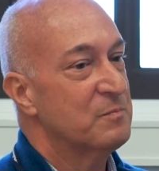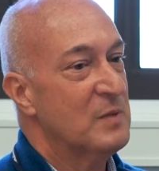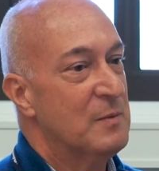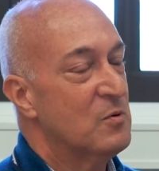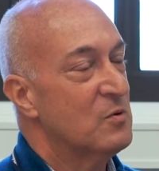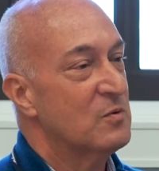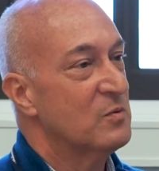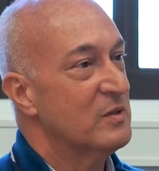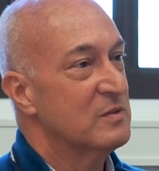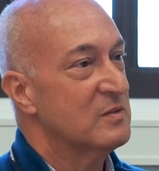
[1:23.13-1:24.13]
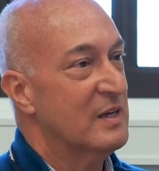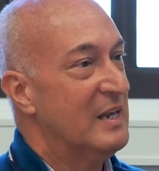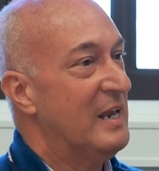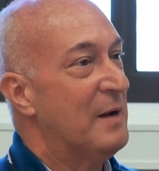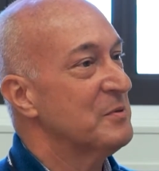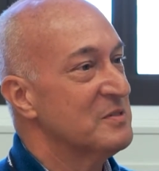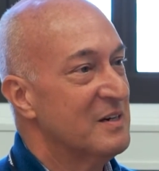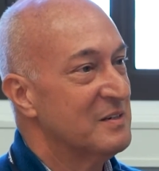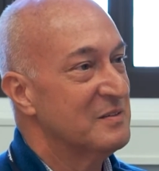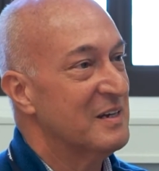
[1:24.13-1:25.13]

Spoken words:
people with any appetite,